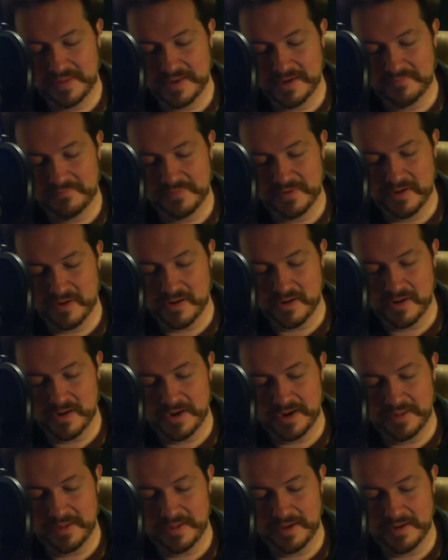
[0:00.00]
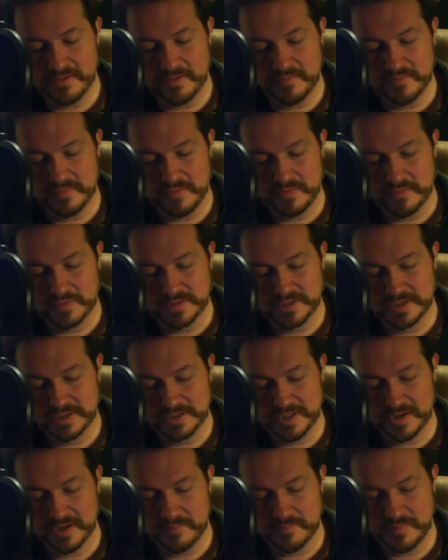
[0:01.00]
that if there are alien overlords, it's
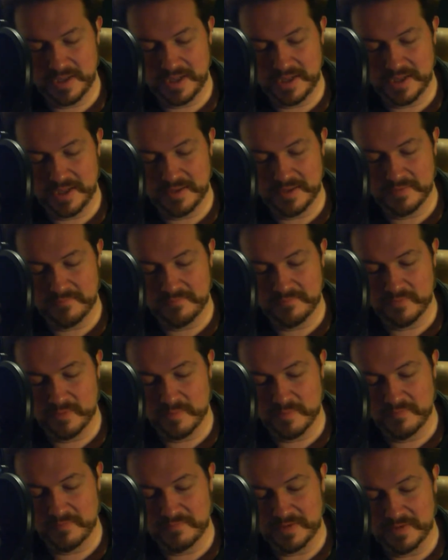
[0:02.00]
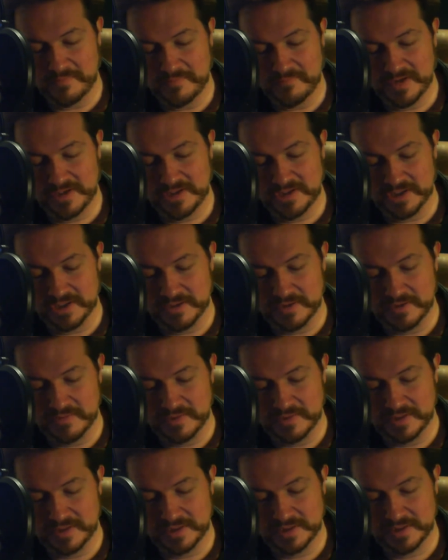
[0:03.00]
going to be in the form of an eviction
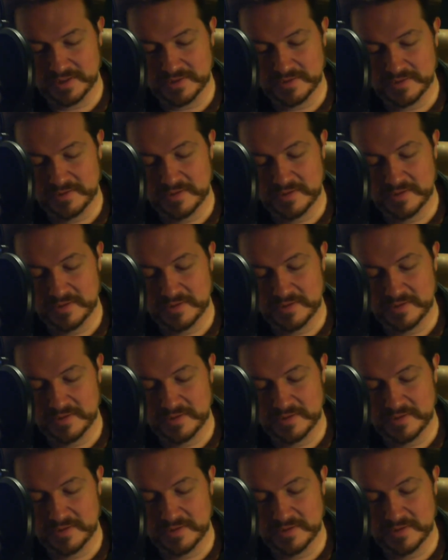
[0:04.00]
notice.